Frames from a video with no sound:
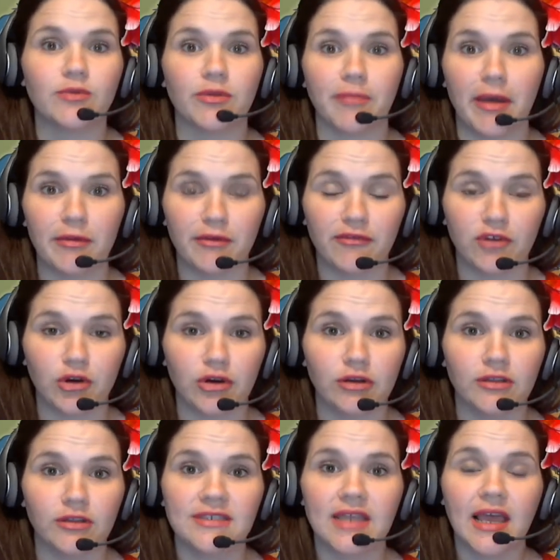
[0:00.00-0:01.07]
with my
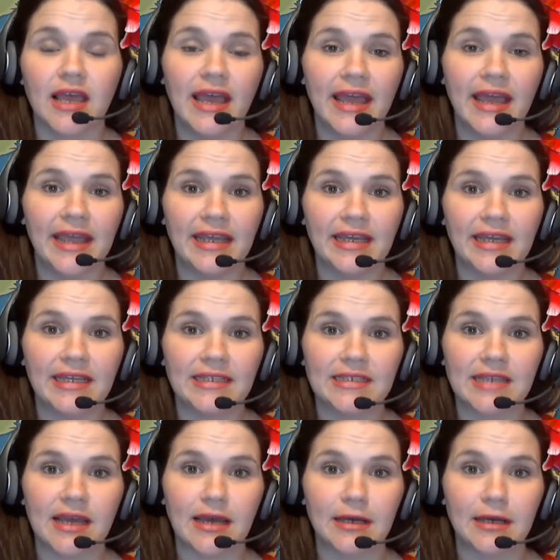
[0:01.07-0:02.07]
referrals, and